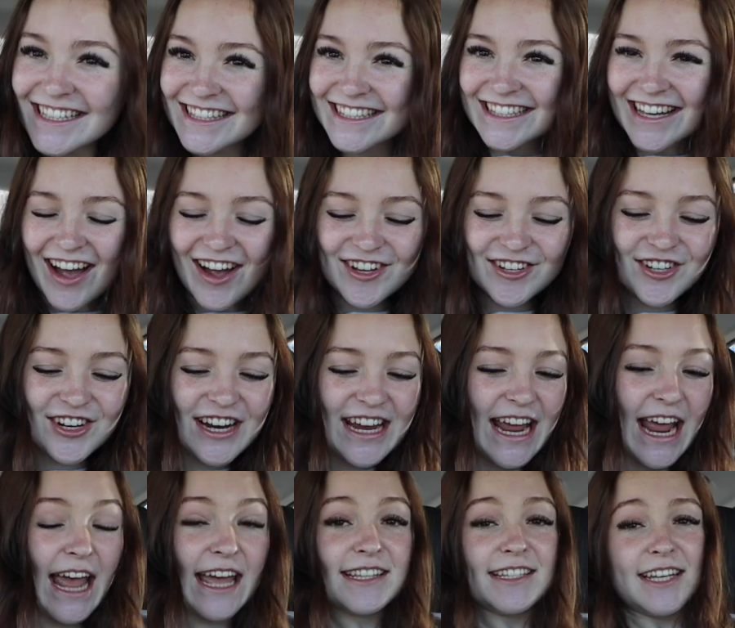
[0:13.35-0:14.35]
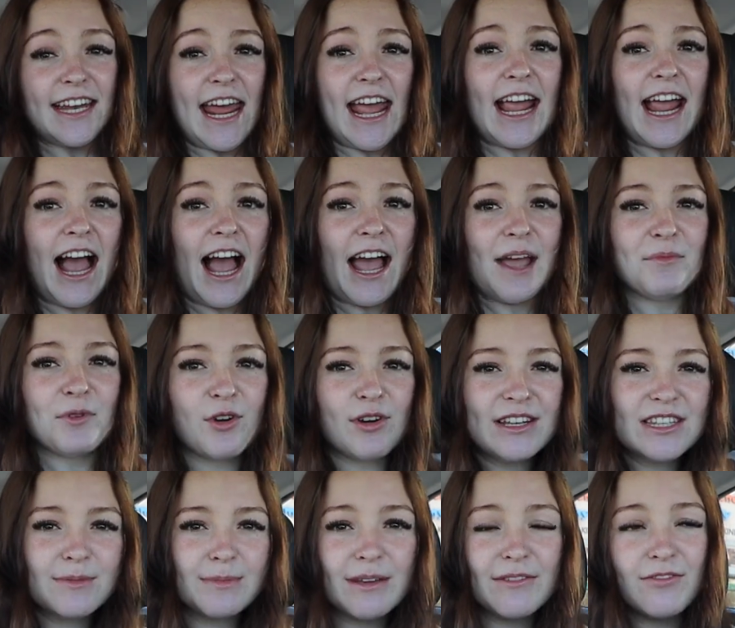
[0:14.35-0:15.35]
It's Audrey, and today I'm
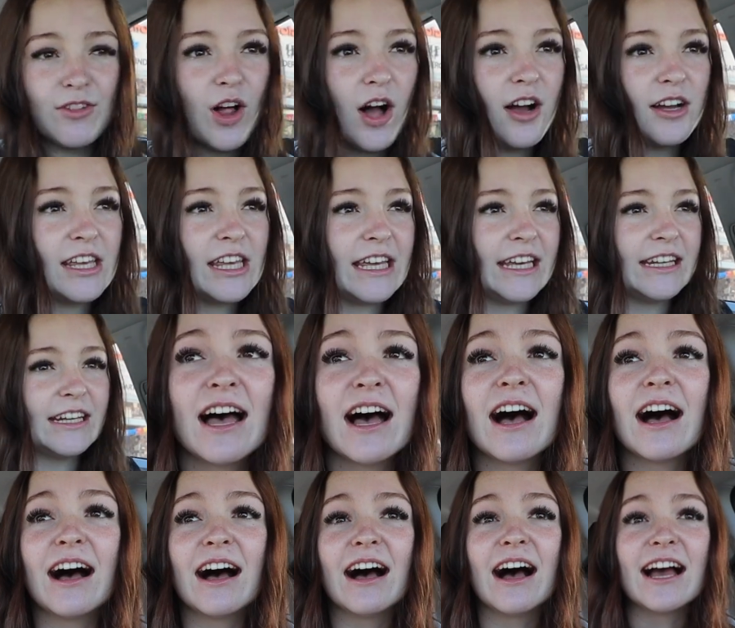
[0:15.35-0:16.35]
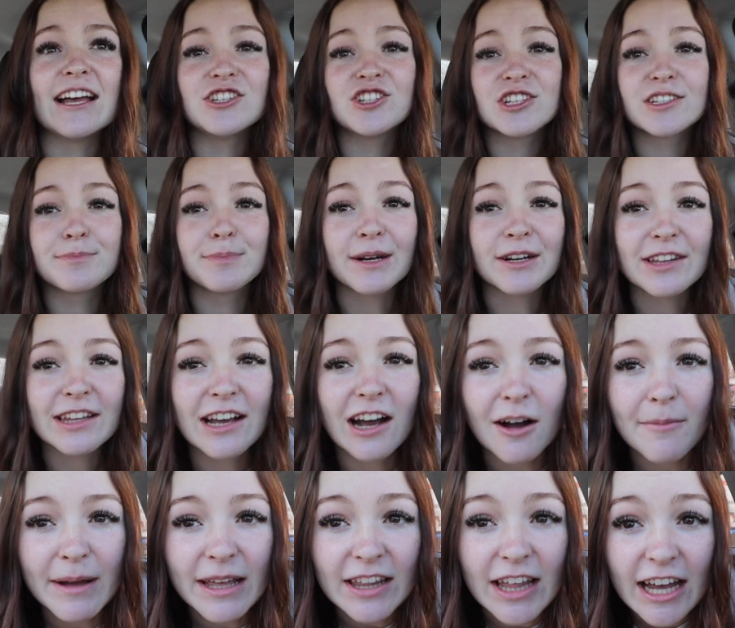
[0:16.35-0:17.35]
going to be vlogging. I just barely
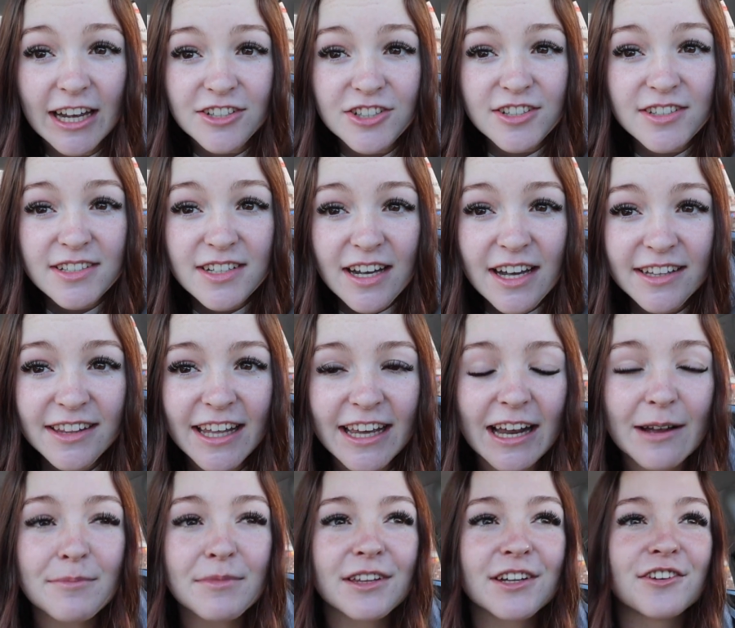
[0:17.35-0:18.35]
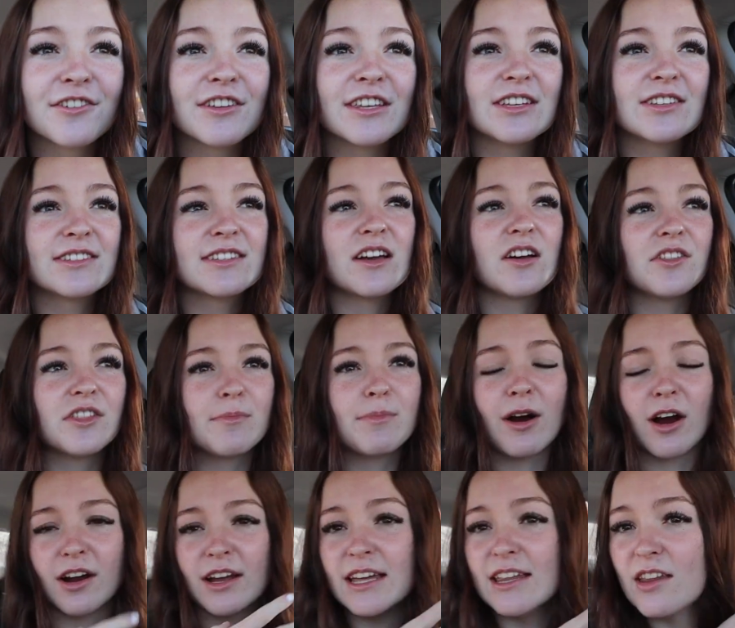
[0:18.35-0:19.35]
got my lashes done. Like, I'm literally still in the
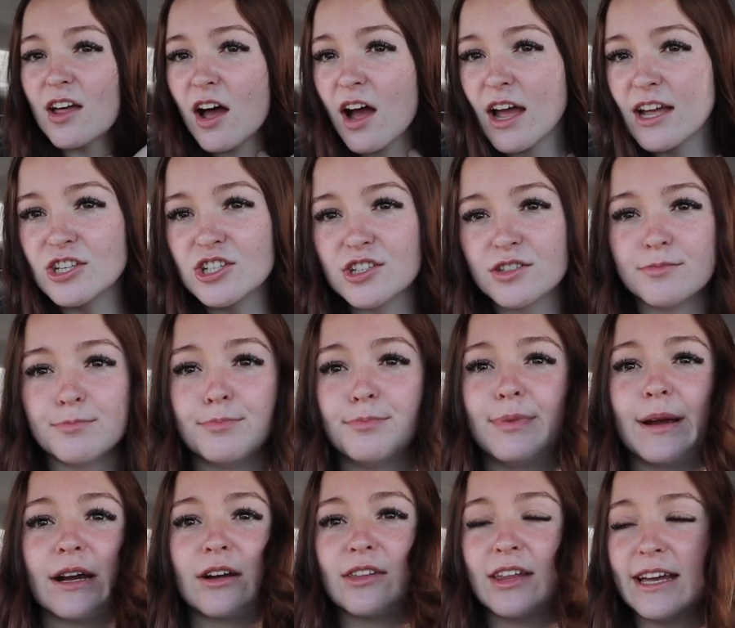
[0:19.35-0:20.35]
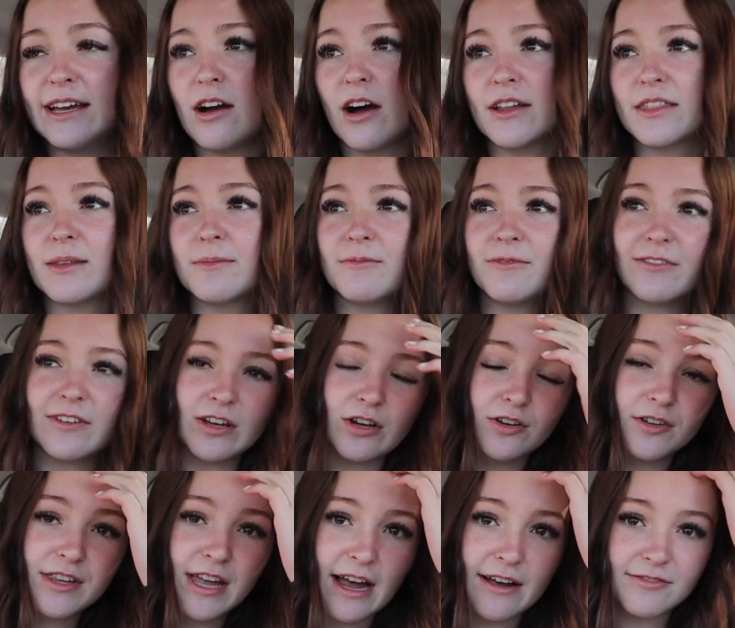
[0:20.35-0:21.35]
parking lot. I just barely got them
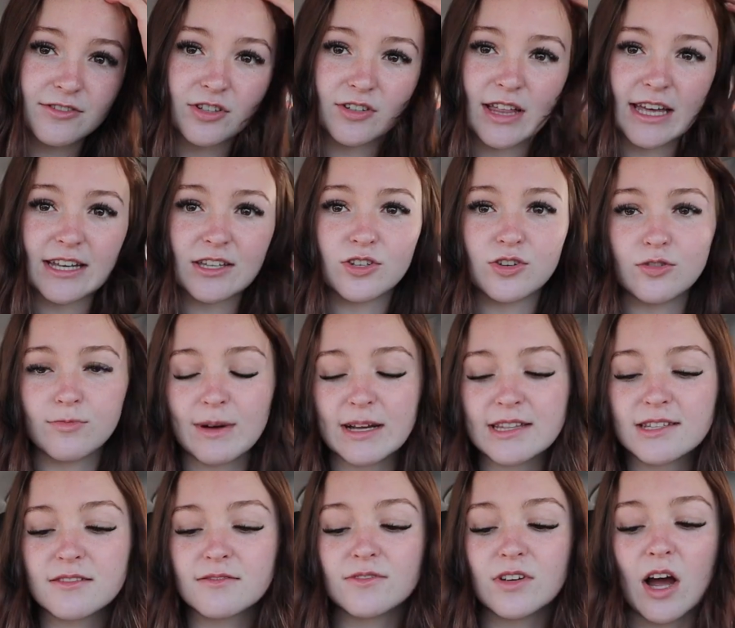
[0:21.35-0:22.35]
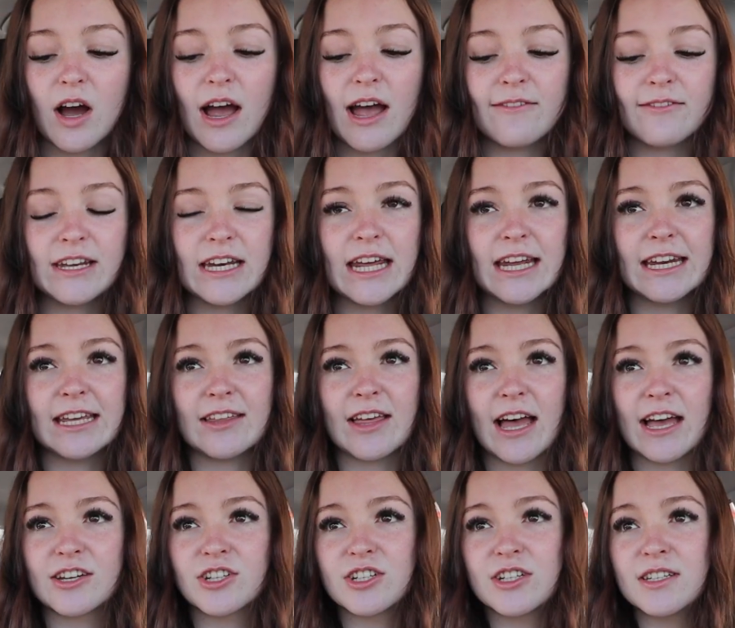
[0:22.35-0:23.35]
filled after like 2 months of not having any
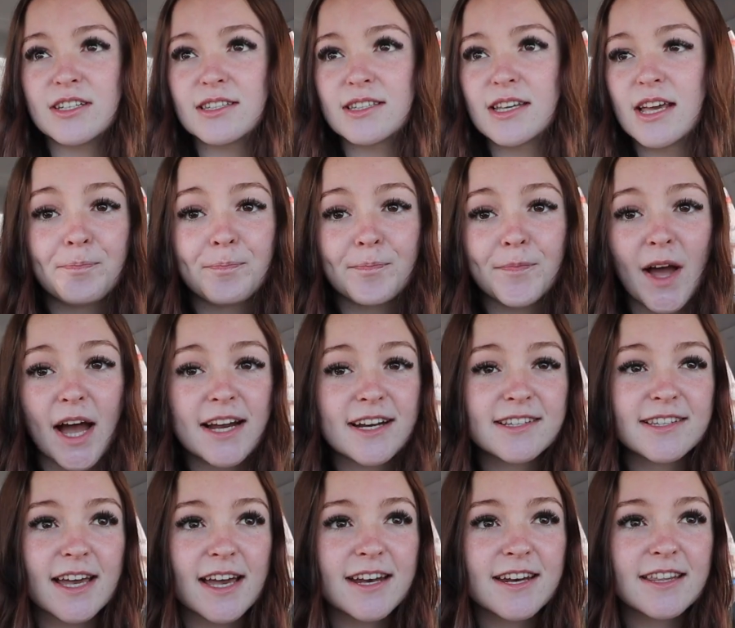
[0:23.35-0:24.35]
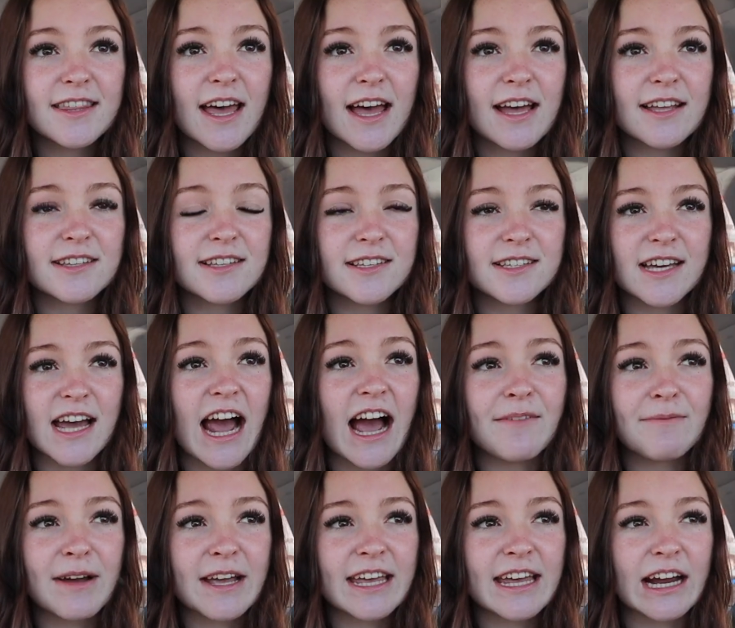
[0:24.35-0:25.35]
lashes. I decided that since I
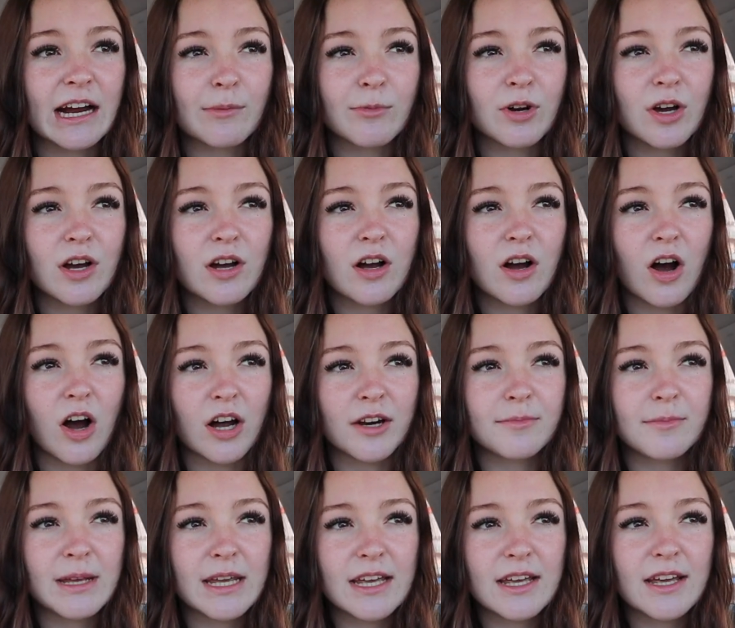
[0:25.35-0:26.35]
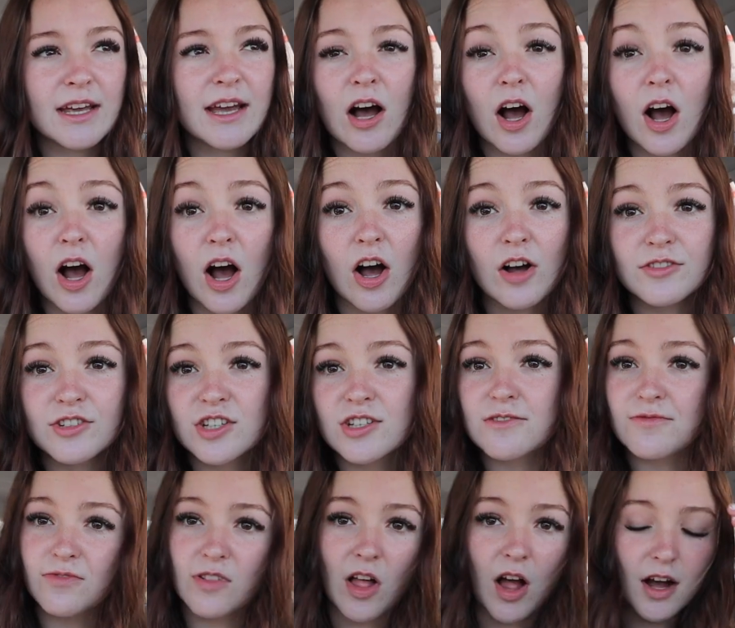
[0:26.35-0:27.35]
have my camera on me, I'll
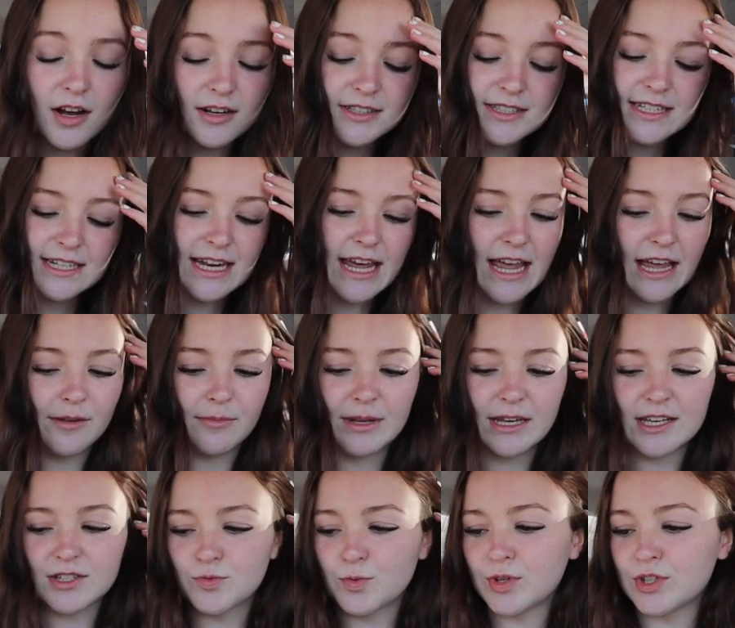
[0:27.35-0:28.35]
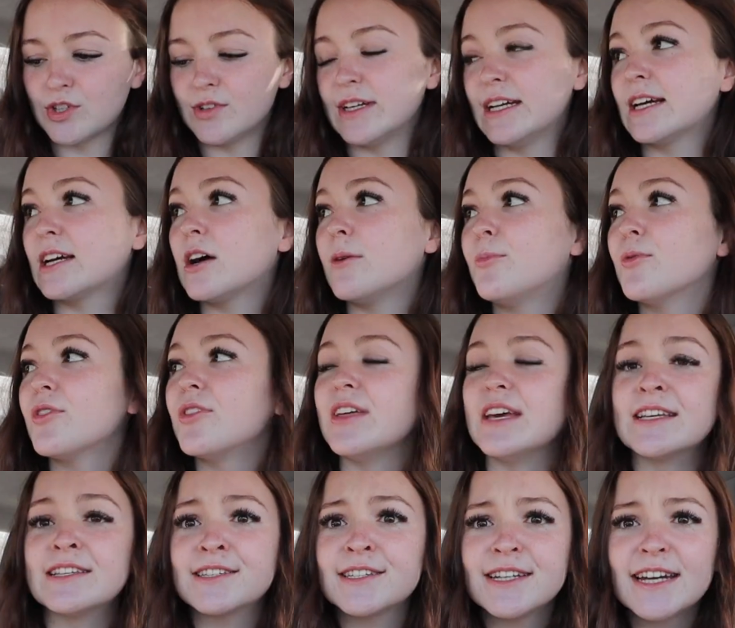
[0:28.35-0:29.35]
just vlog today because we're doing a couple
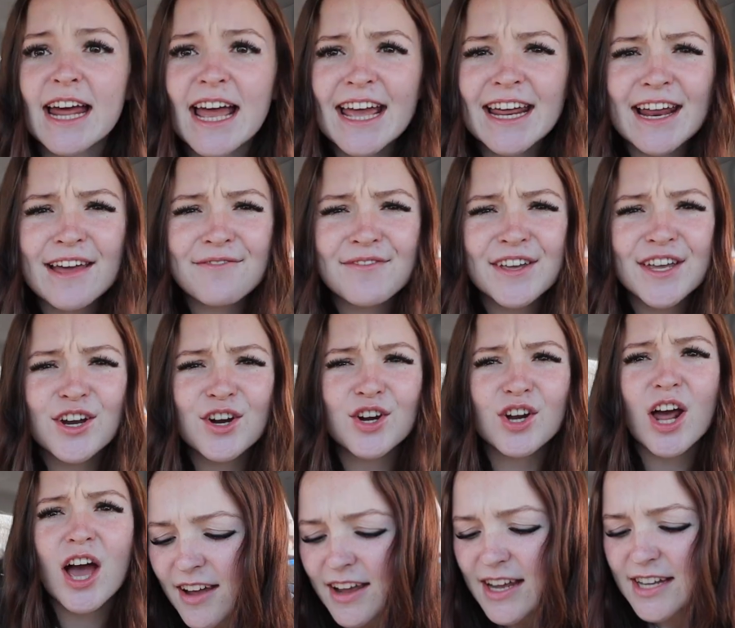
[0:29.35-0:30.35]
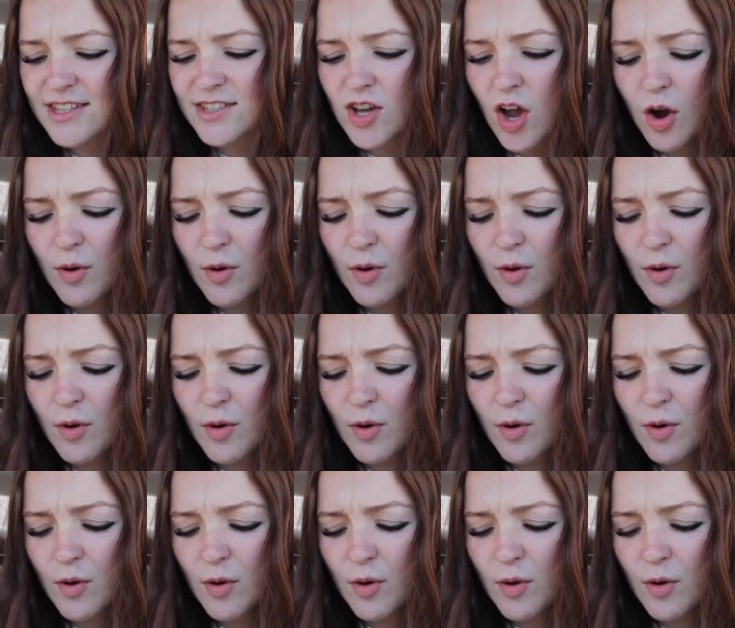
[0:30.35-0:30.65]
things today, and I figured it's